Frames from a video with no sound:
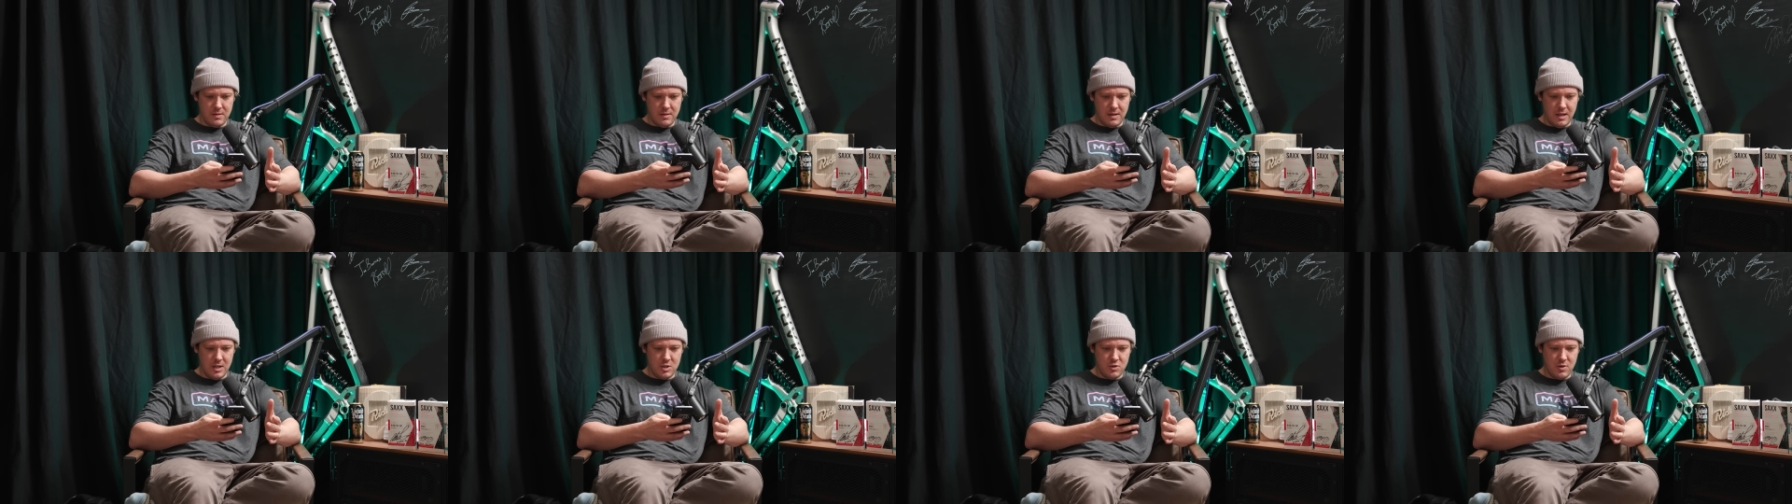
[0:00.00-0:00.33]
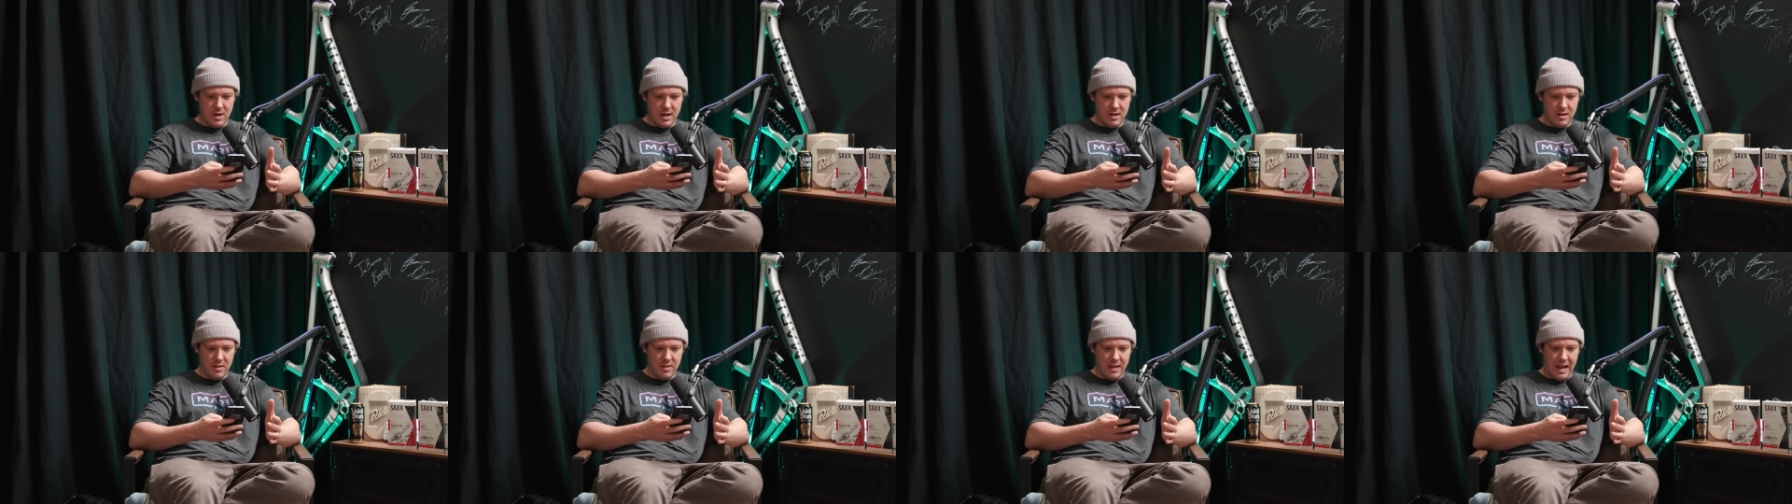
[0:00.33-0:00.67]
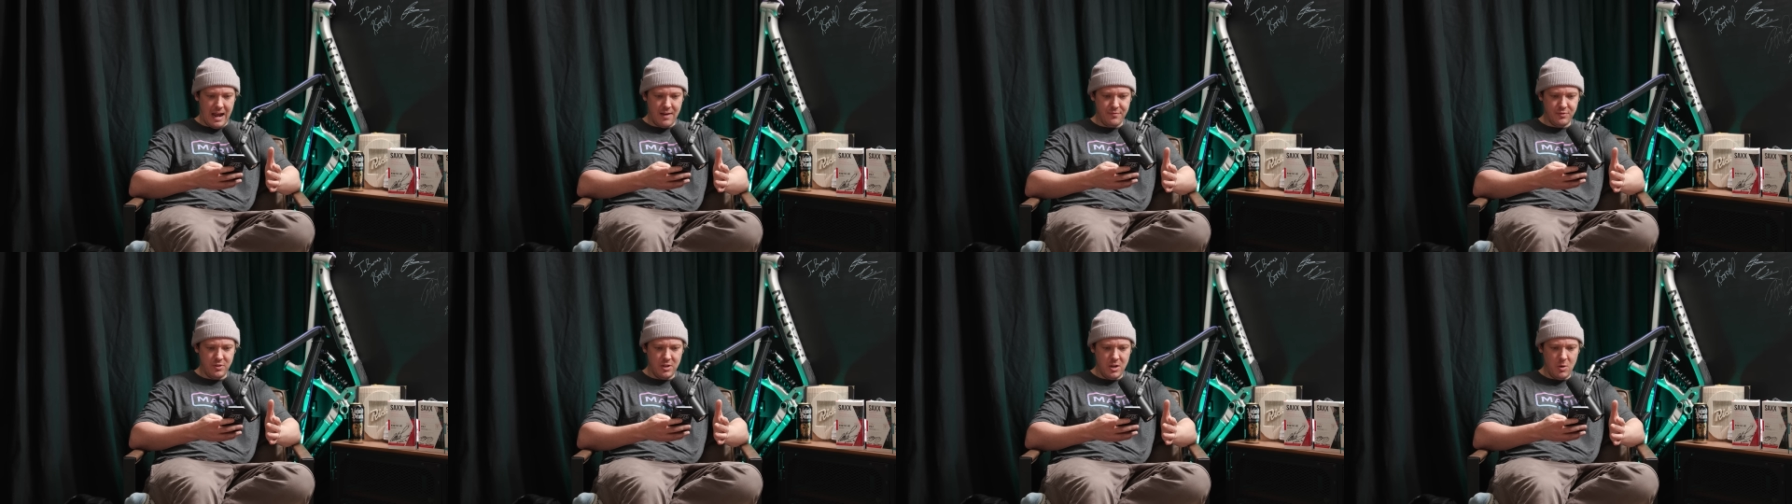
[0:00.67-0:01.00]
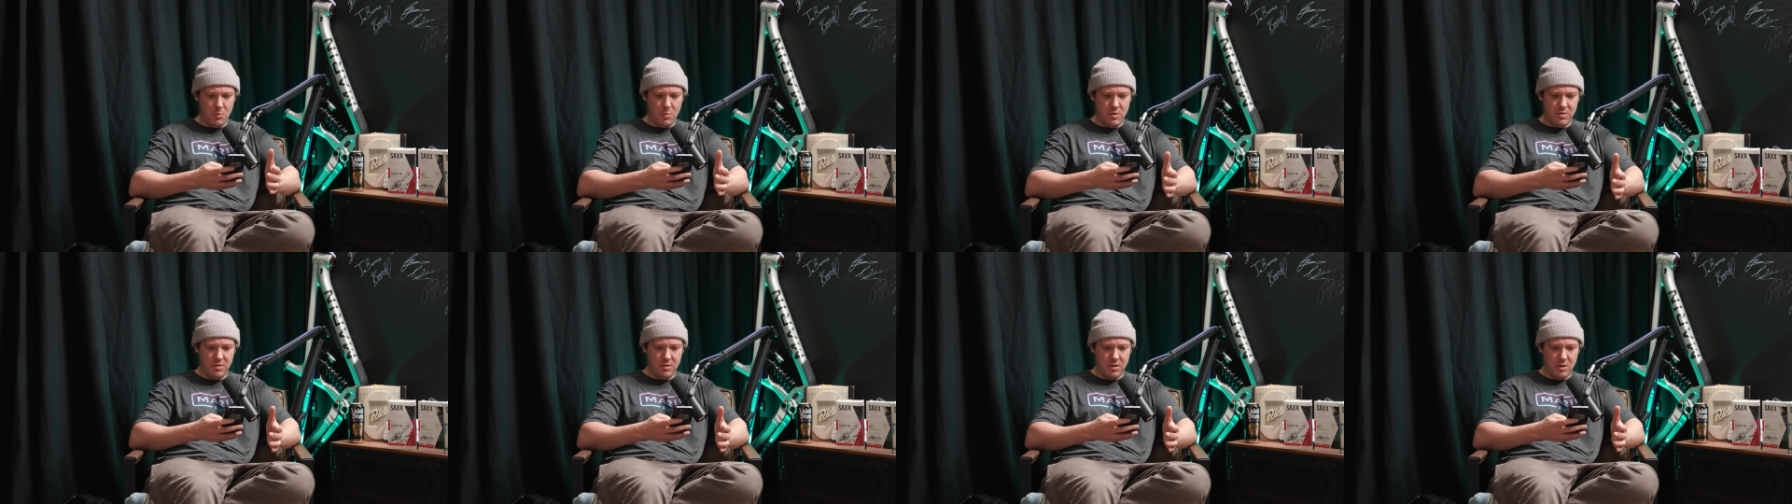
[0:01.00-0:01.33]
He traded the
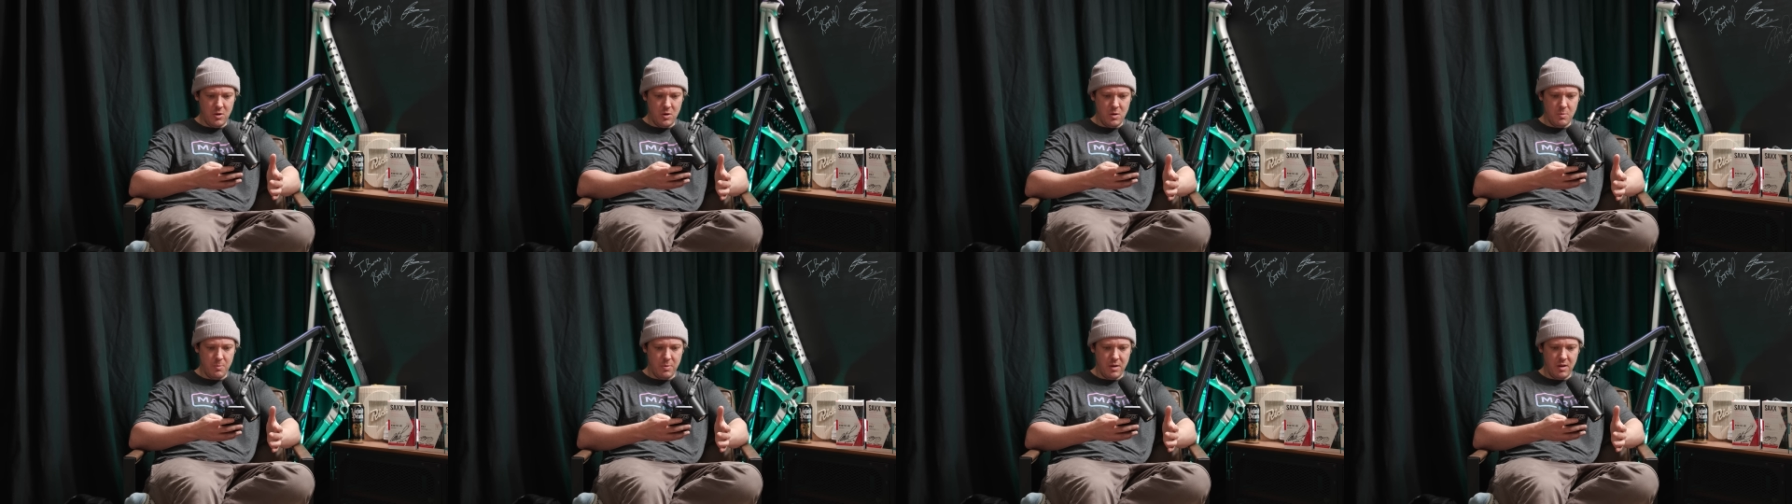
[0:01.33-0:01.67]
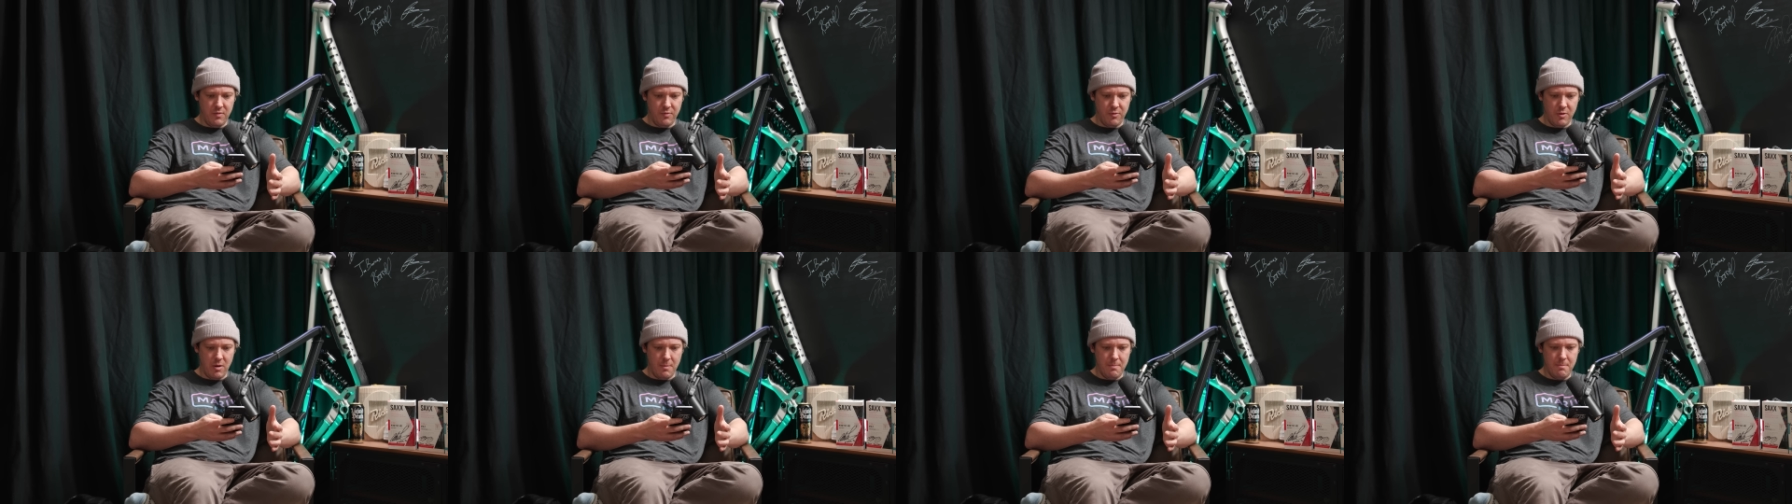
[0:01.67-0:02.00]
afternoon with Cooper for